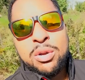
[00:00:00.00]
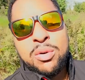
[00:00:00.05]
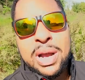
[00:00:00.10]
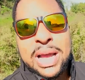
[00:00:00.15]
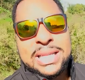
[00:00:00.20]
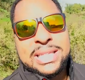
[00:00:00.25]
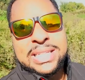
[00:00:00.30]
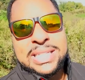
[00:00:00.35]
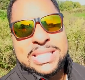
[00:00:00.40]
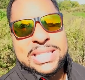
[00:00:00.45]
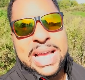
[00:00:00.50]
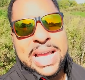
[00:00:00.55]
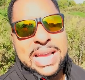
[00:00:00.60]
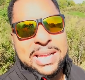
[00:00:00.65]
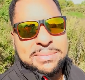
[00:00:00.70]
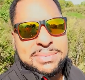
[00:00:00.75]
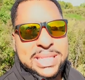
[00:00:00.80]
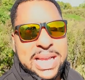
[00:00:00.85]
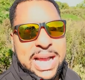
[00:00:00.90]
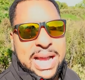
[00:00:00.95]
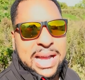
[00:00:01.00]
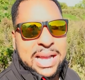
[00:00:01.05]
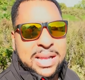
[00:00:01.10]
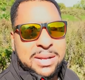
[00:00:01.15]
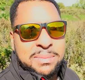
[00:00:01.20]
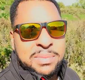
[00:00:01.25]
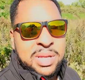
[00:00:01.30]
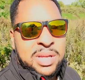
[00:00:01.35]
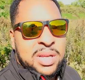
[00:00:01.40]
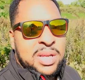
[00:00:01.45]
you at the same
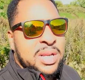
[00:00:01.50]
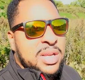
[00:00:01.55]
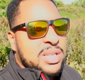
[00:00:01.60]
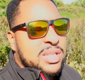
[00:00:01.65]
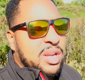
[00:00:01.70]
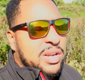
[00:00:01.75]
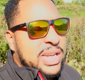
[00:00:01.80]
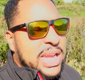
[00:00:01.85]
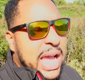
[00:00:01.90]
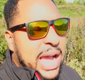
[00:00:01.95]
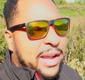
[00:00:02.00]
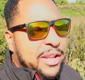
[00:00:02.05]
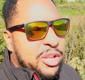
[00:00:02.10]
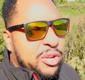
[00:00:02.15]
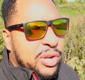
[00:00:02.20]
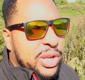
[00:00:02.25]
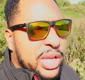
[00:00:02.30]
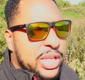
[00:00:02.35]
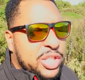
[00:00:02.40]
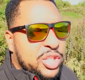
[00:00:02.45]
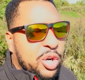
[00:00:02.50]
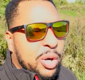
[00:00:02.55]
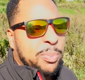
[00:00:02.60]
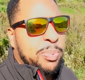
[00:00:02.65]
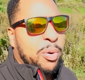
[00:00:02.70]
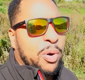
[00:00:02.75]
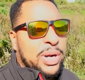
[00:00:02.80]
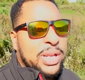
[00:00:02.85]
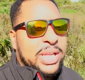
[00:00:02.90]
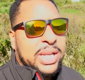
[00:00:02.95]
time. So now you get to a
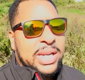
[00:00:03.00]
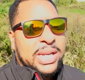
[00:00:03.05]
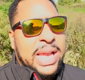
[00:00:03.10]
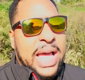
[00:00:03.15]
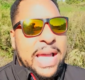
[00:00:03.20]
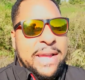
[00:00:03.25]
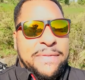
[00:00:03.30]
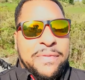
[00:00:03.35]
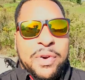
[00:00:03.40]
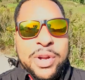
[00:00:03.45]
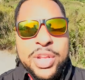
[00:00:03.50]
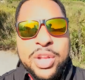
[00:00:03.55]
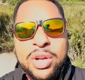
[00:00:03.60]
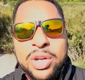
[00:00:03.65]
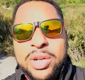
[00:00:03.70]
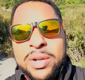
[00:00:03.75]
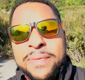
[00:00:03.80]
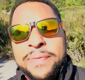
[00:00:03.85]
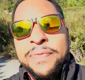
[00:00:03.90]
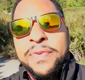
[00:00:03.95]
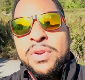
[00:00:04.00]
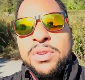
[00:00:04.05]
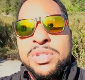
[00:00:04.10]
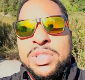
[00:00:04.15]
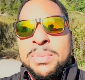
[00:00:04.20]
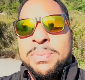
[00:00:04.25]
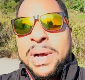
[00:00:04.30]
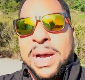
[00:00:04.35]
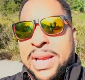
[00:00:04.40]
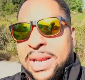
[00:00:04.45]
point in your life where you're
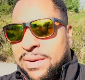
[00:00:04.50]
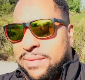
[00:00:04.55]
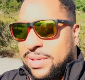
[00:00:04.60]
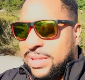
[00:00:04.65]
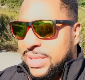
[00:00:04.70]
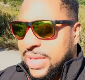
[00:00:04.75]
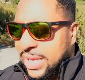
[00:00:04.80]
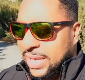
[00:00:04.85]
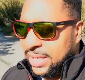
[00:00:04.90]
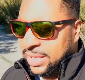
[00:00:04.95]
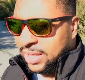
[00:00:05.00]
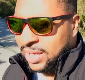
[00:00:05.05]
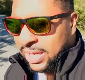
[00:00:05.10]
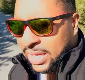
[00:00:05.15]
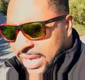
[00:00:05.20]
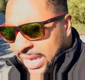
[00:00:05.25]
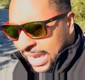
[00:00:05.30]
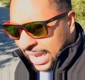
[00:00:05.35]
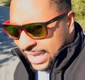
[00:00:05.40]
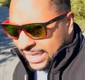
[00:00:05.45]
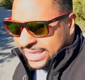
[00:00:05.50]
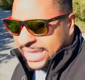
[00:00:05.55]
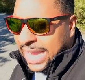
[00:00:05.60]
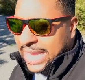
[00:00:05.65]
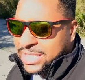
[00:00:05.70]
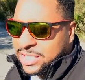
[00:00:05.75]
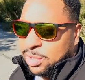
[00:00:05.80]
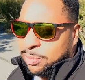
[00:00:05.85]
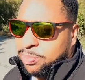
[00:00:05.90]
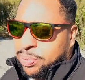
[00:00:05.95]
confused about everything, and
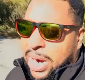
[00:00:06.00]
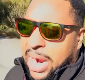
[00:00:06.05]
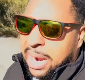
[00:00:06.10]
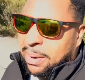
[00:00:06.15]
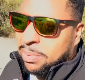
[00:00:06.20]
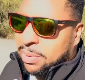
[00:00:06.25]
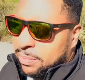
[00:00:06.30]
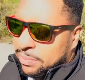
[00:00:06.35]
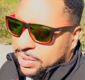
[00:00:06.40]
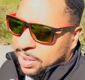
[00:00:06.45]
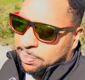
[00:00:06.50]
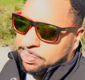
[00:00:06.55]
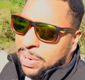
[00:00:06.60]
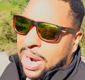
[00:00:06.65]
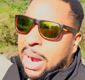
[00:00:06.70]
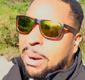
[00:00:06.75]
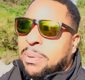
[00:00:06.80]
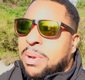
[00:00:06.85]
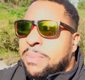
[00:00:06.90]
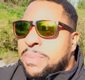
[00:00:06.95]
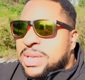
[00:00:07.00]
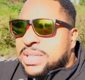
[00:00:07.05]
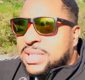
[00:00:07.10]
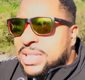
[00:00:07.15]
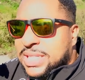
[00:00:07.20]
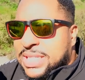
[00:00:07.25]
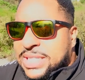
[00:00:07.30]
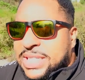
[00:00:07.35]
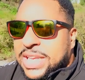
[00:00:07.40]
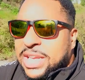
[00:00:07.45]
that's the problem. The problem is
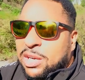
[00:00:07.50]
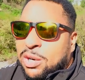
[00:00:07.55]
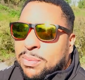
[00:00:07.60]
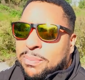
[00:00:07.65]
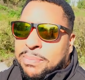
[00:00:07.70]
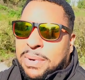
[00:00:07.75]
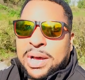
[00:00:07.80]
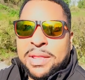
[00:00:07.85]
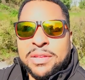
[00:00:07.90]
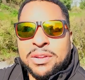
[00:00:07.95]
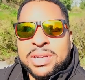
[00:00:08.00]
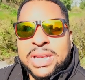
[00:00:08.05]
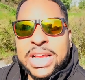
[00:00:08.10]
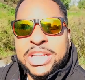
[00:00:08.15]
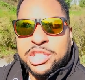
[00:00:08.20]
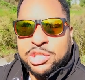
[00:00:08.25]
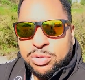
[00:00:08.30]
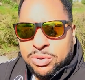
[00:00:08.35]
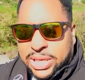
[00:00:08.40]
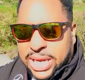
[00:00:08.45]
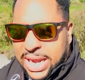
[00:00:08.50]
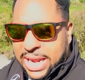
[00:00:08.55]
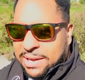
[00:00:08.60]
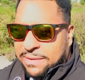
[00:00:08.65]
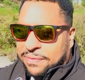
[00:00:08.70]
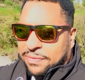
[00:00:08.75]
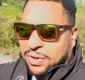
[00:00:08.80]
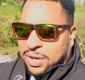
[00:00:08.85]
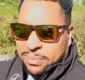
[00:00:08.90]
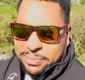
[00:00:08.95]
the single mother that you
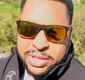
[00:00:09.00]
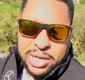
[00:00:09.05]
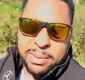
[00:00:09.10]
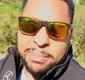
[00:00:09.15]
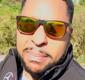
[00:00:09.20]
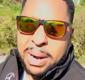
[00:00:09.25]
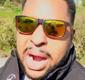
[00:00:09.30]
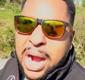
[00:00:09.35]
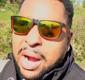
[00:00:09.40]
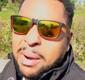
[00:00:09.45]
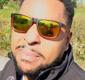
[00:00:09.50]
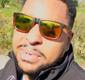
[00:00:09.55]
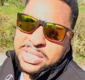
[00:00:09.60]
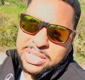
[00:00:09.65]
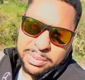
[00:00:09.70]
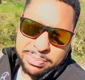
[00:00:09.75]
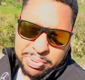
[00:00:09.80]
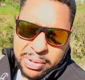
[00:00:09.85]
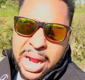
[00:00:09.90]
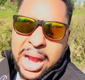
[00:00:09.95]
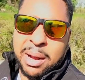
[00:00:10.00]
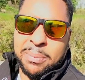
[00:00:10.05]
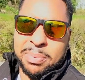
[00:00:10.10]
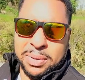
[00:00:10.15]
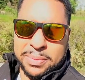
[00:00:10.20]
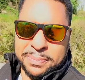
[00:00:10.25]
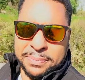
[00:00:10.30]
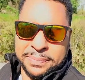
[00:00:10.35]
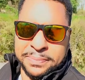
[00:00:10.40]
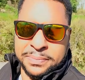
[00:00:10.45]
came from. Your mom is the
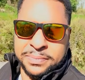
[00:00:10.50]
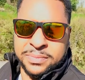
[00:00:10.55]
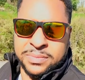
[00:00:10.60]
problem.